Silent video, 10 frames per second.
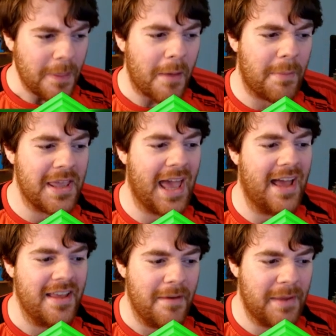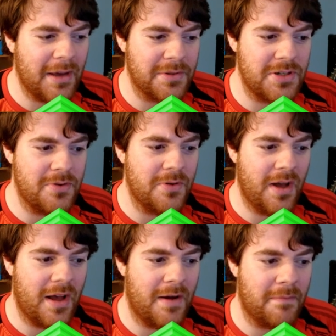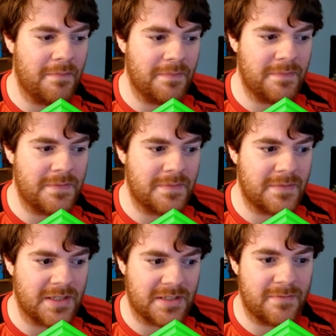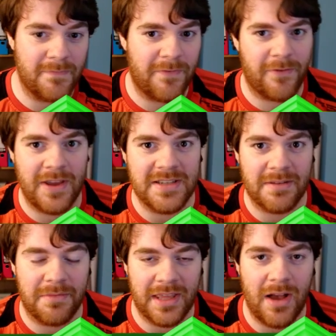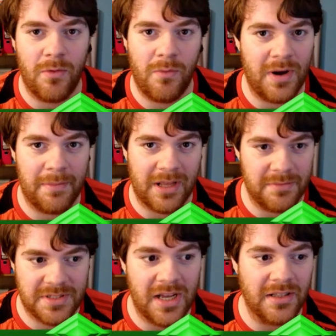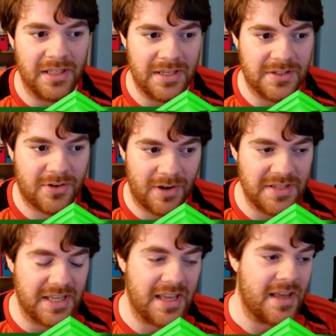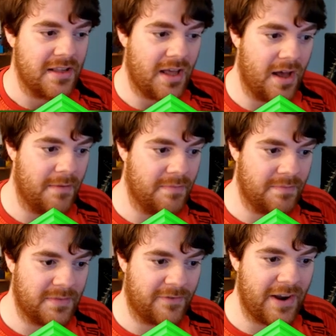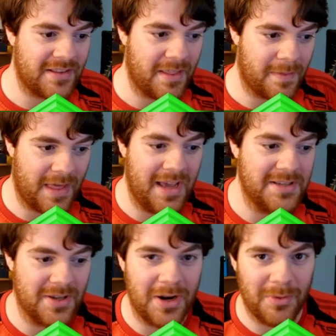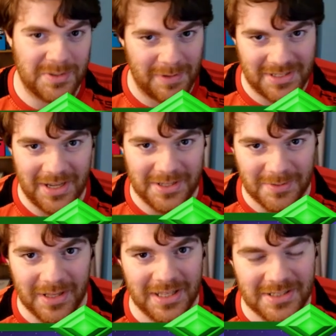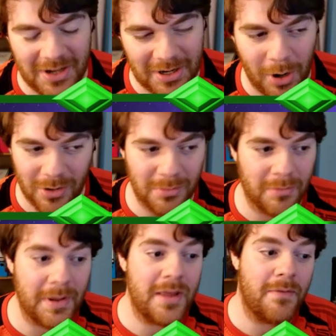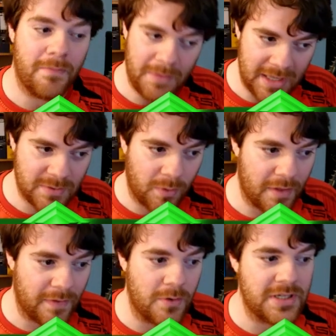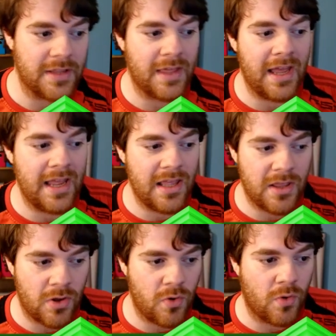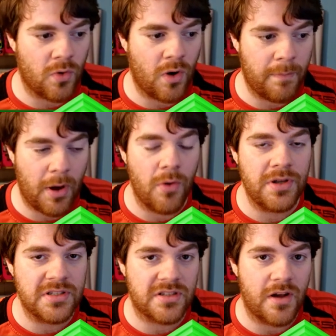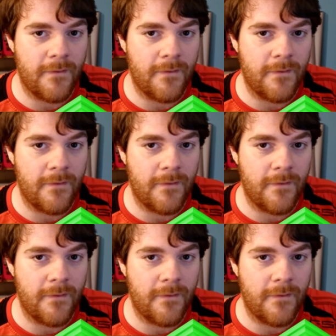But yeah, being able to just freeze something out when it becomes dull is crazy. The fact that that is only once per turn as well is kind of horrible, but it's worth noting that your opponent's